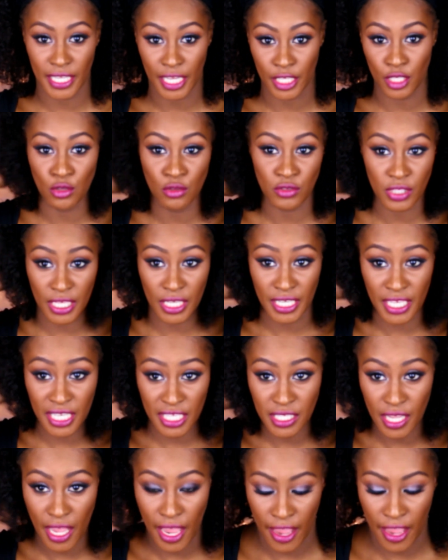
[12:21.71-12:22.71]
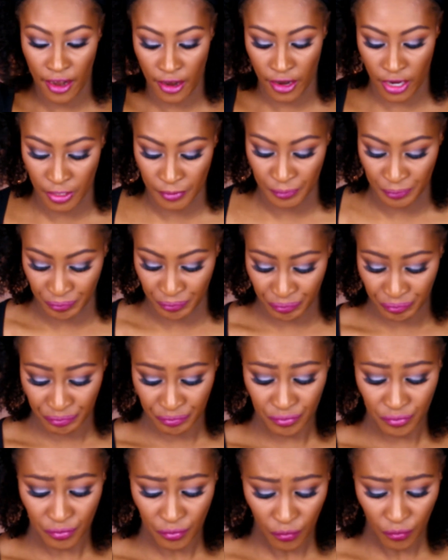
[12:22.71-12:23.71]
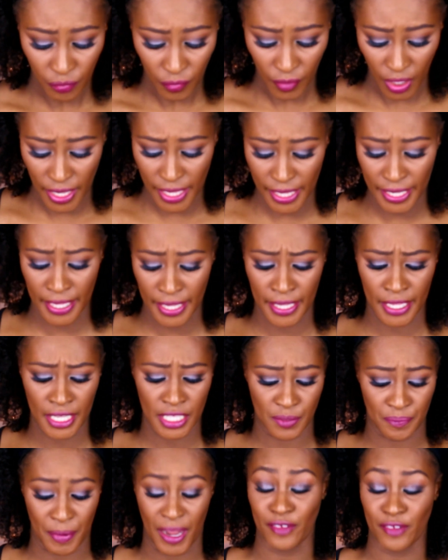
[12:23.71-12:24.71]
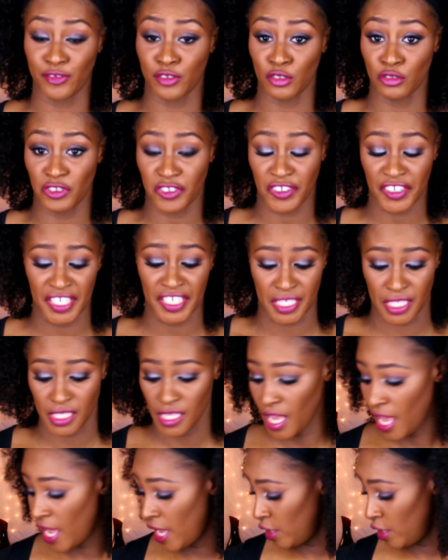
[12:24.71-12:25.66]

I use in this hair is by Fruit Trees.